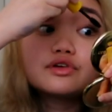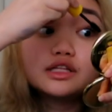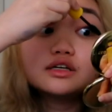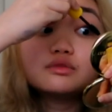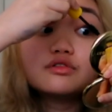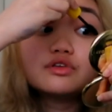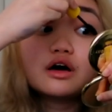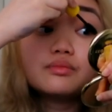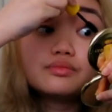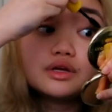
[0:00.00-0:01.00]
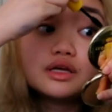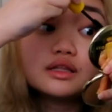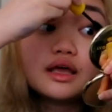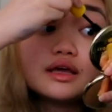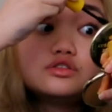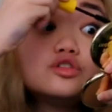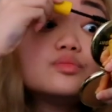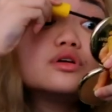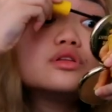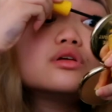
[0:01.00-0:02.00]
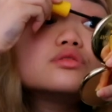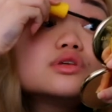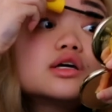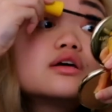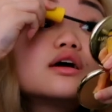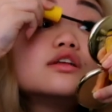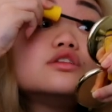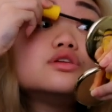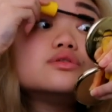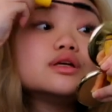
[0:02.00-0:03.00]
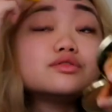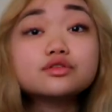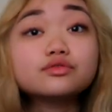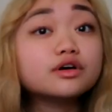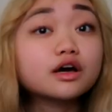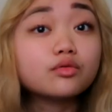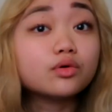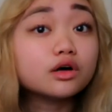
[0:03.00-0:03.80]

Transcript: freedom of not being like super numb, so I can kind of do whatever the fuck I want.